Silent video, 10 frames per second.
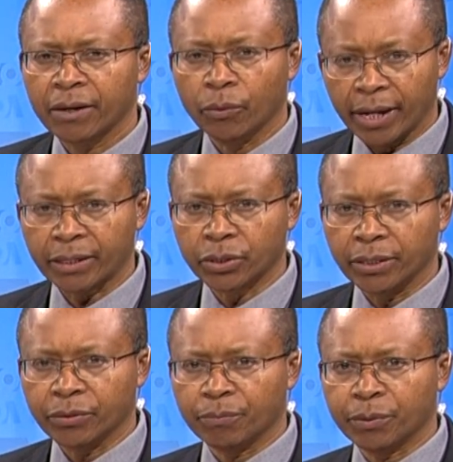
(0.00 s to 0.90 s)
We
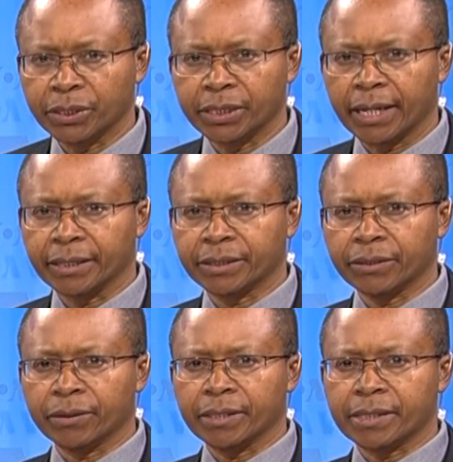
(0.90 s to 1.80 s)
actually do appreciate
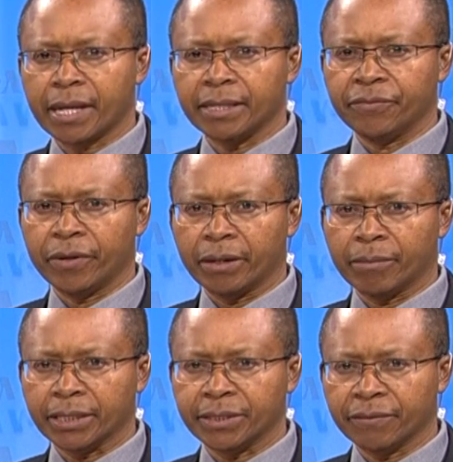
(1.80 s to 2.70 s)
your insights very much.